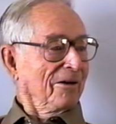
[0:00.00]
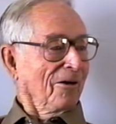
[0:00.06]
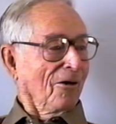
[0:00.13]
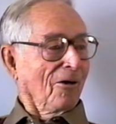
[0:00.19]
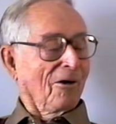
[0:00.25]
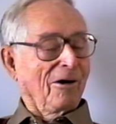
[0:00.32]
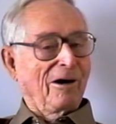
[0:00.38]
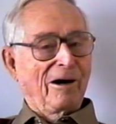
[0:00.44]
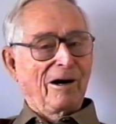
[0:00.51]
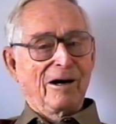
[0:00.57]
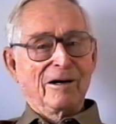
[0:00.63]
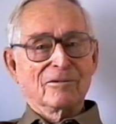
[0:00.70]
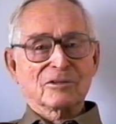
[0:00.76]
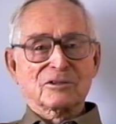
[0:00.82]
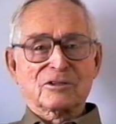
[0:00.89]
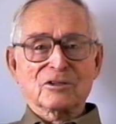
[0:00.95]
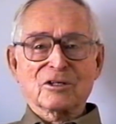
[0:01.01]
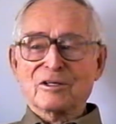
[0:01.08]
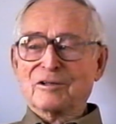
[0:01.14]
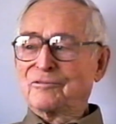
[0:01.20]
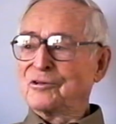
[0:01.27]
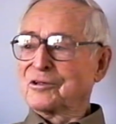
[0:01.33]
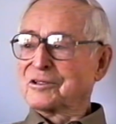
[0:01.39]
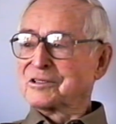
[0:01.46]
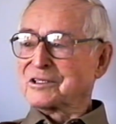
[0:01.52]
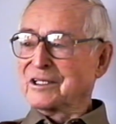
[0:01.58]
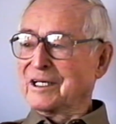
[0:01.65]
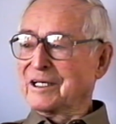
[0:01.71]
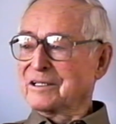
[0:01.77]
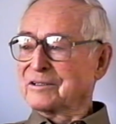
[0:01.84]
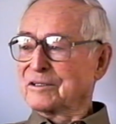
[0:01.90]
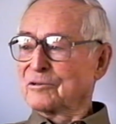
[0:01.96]
Oh, yeah, it was good if you could
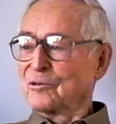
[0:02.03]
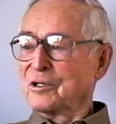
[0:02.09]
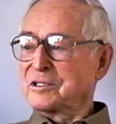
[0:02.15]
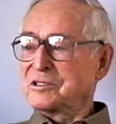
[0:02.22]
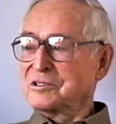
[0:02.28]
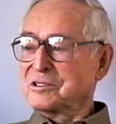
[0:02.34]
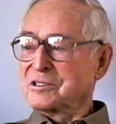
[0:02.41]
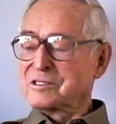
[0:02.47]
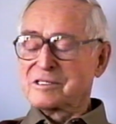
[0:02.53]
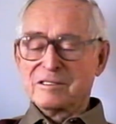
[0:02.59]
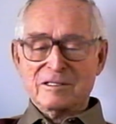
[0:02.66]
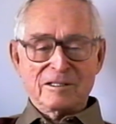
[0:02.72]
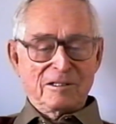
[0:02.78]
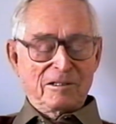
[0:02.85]
stand the richness.